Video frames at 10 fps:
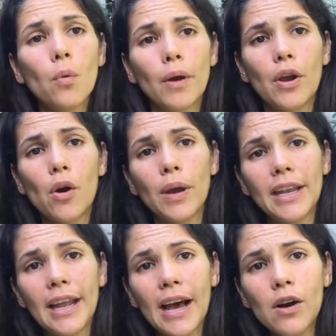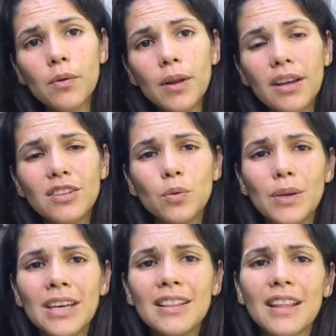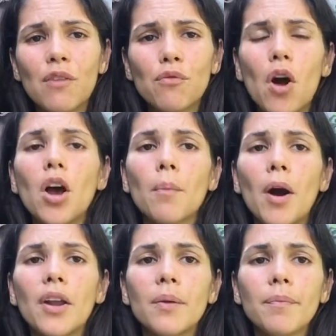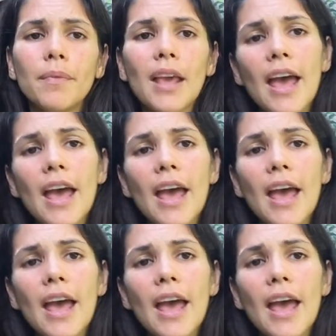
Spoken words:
we're going down until we hit that rock bottom,